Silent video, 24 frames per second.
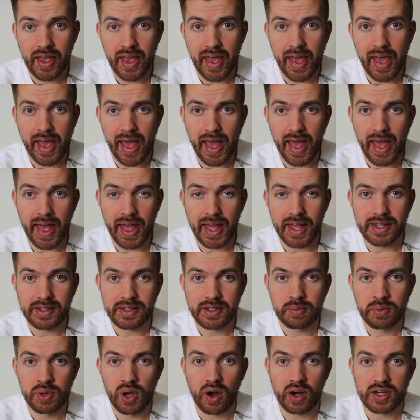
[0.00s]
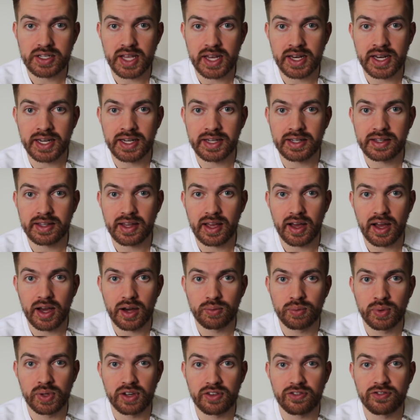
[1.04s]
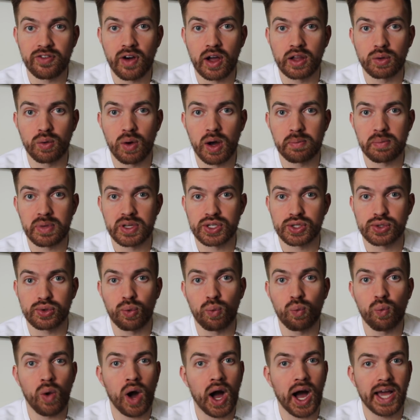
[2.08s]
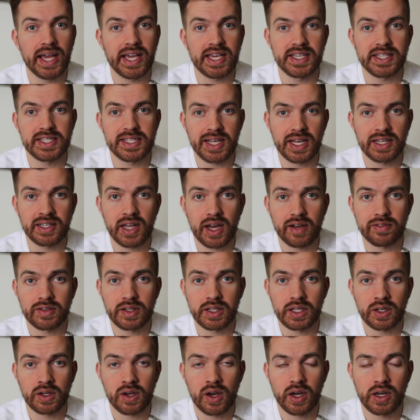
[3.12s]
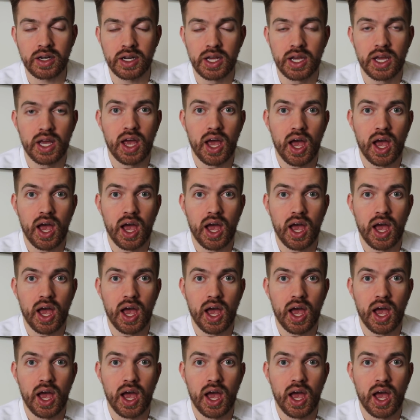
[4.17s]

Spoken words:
And to be honest, I didn't really follow up as to why he said definitely not,